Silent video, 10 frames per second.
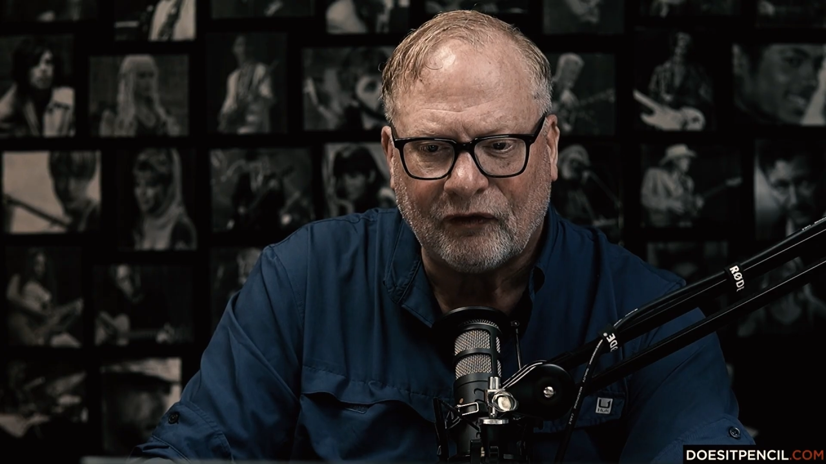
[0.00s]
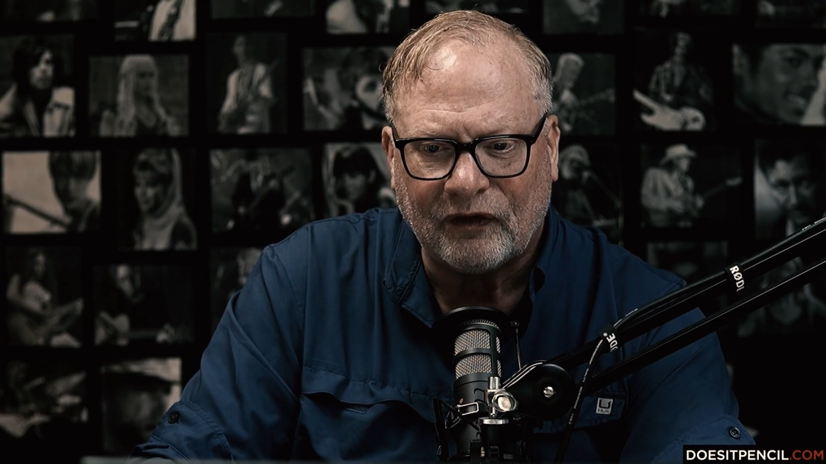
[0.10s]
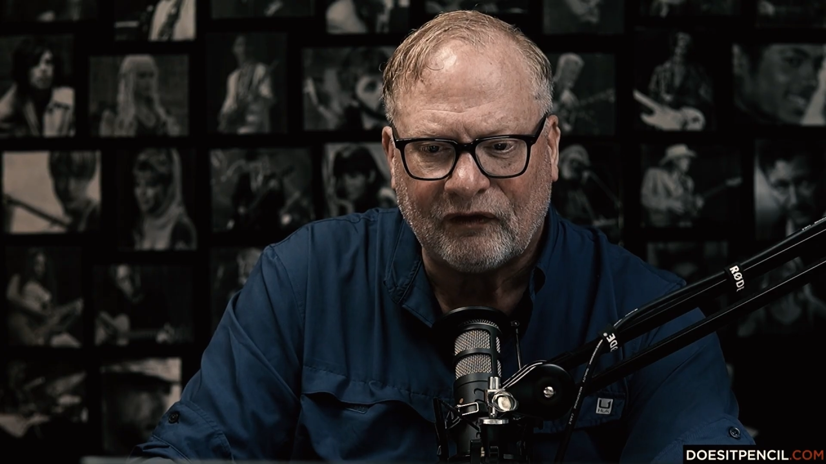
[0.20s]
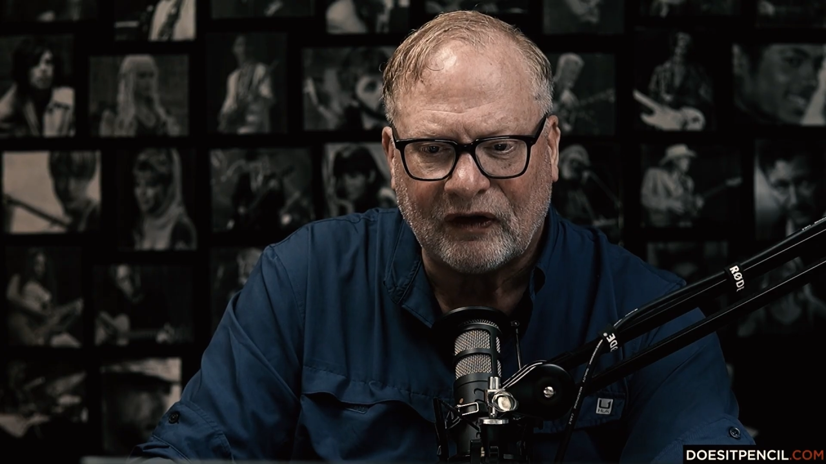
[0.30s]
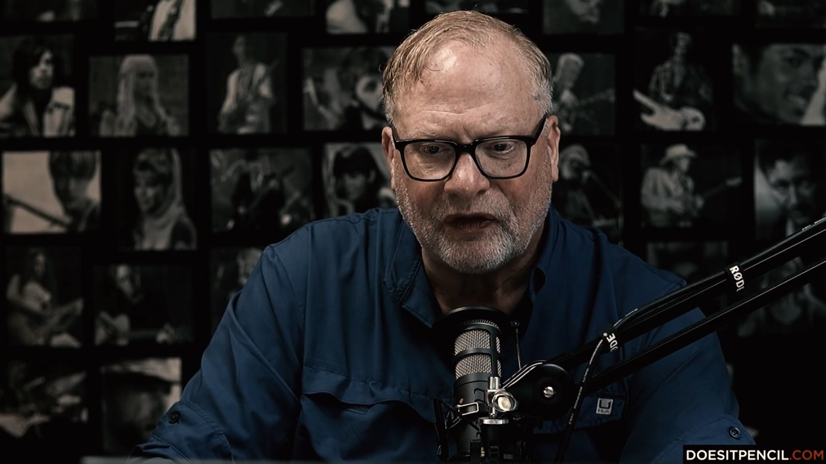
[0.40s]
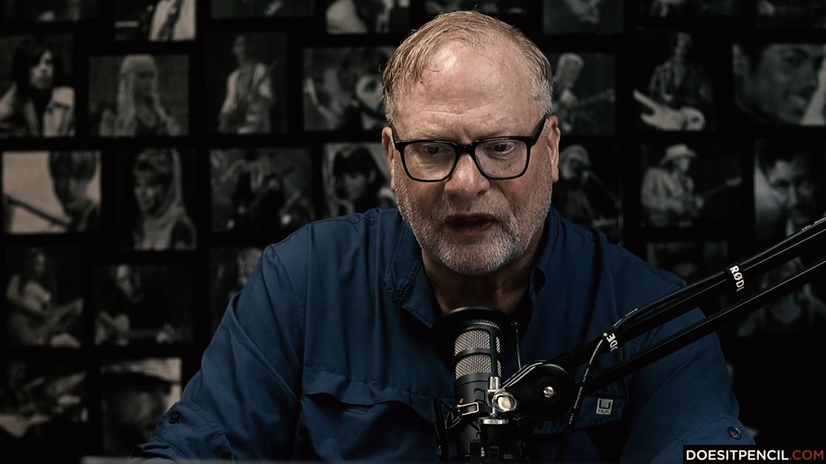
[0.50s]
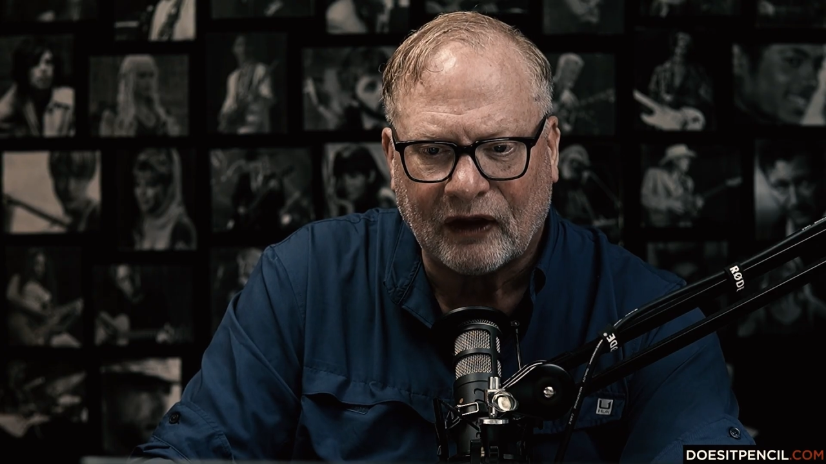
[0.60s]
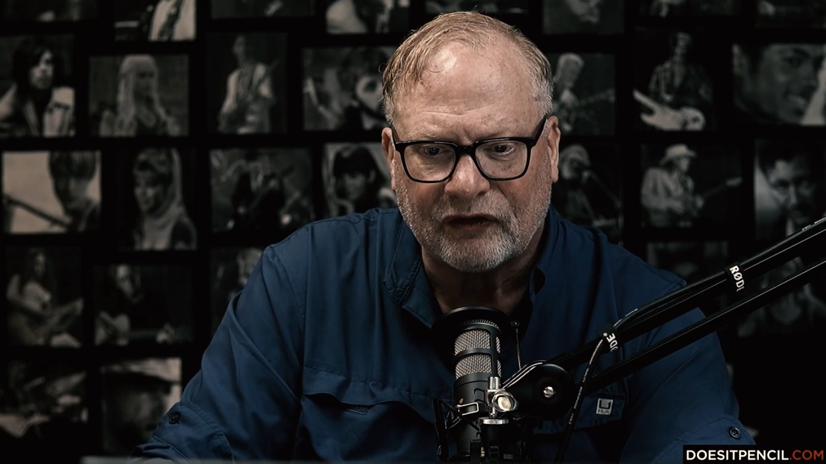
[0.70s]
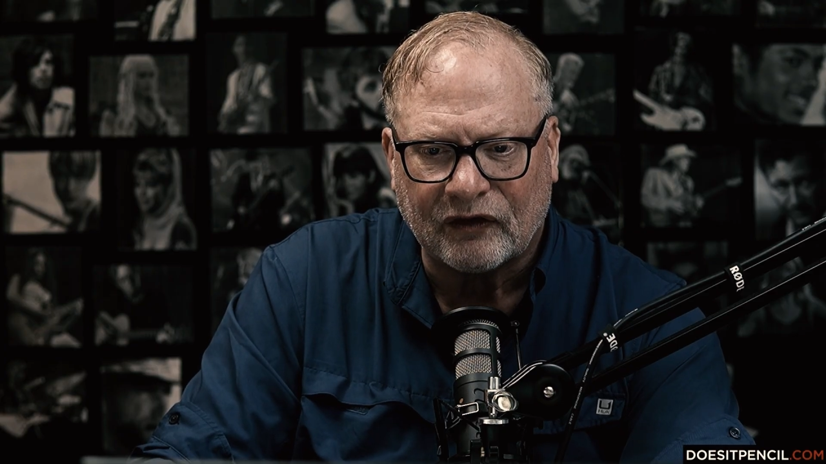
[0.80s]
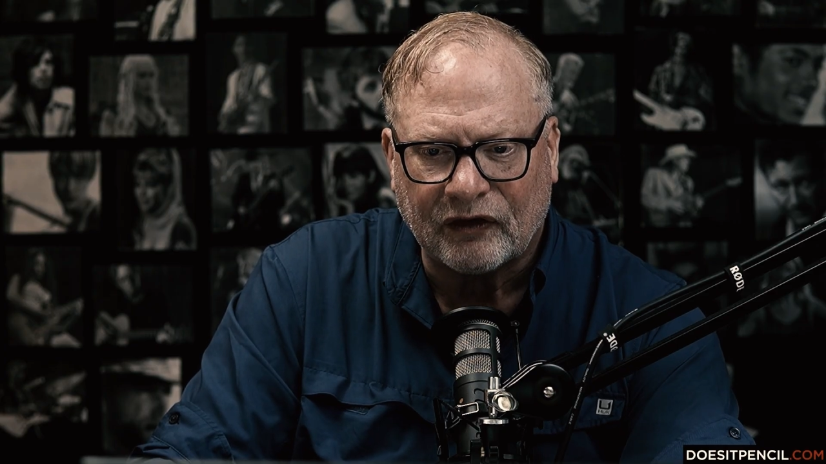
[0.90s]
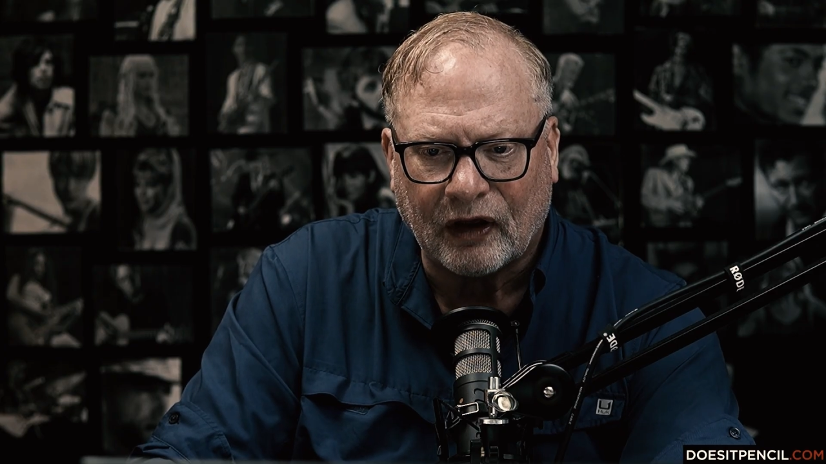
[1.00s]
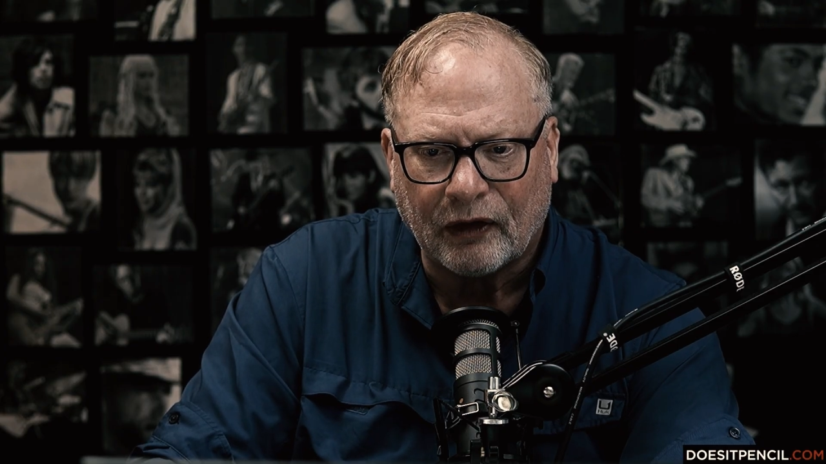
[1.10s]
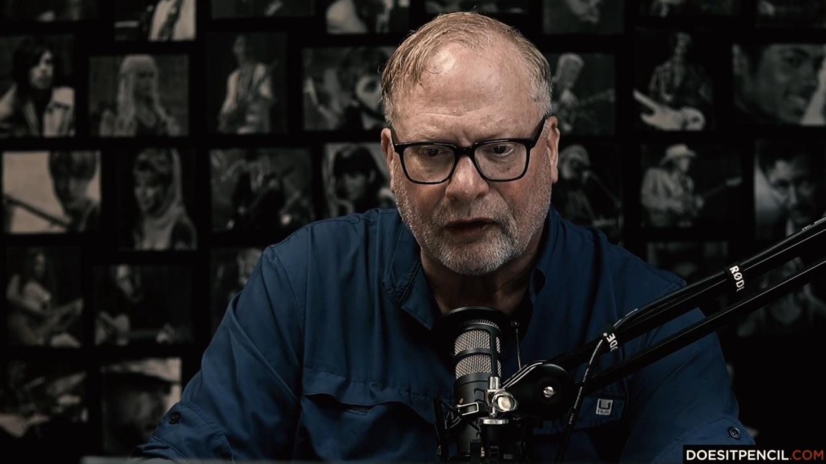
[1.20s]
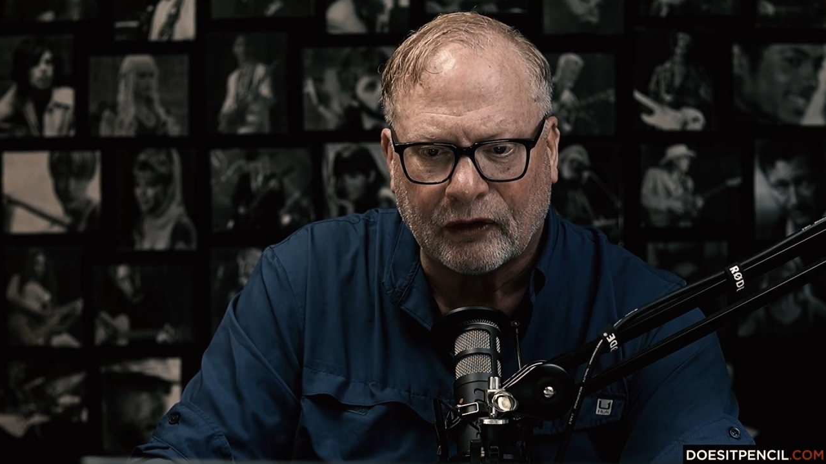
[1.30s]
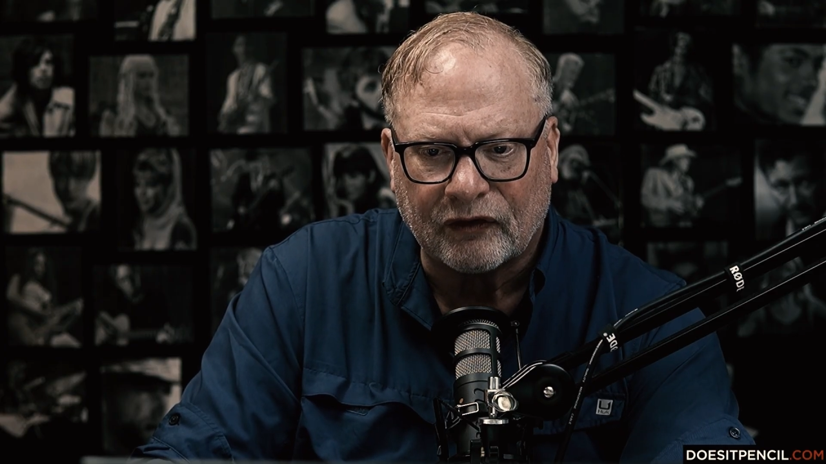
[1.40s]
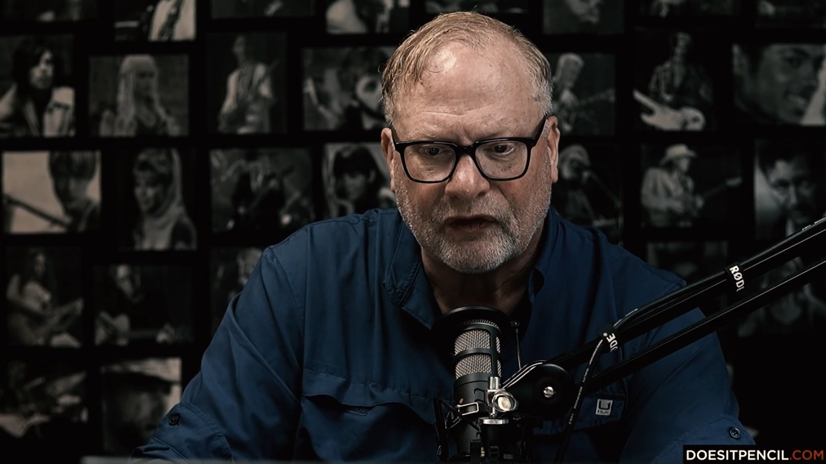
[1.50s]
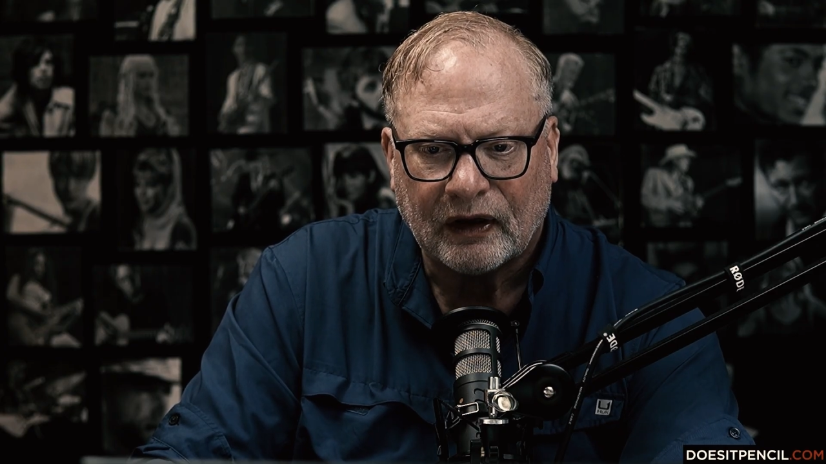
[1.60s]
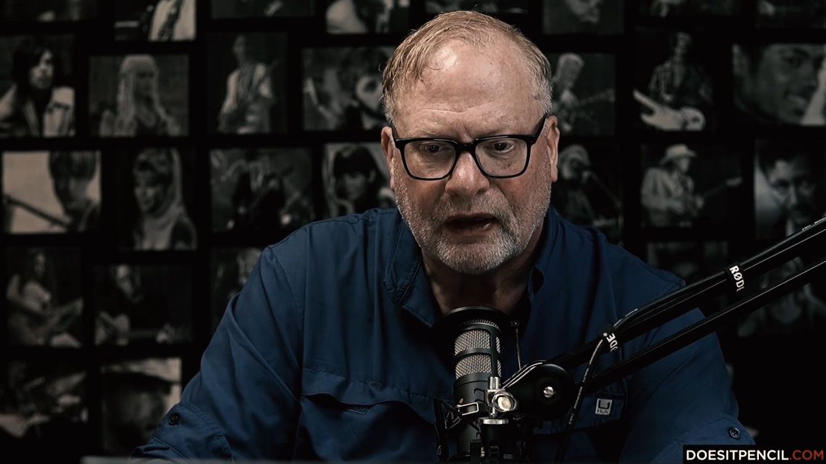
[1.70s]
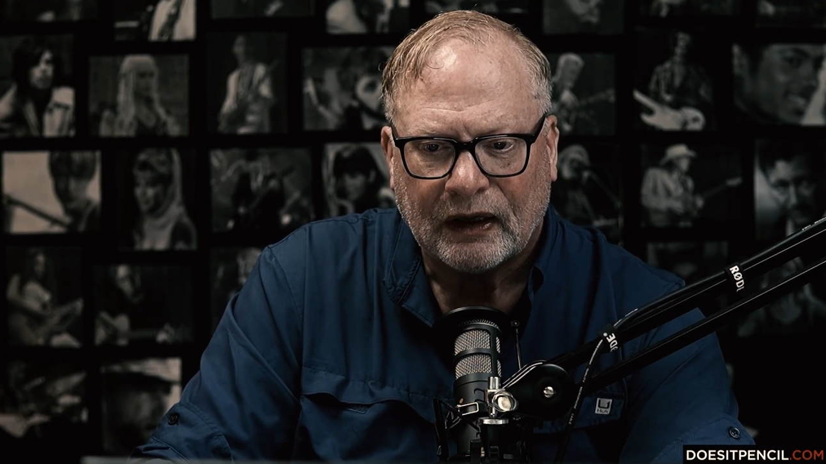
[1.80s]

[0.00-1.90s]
$50,000,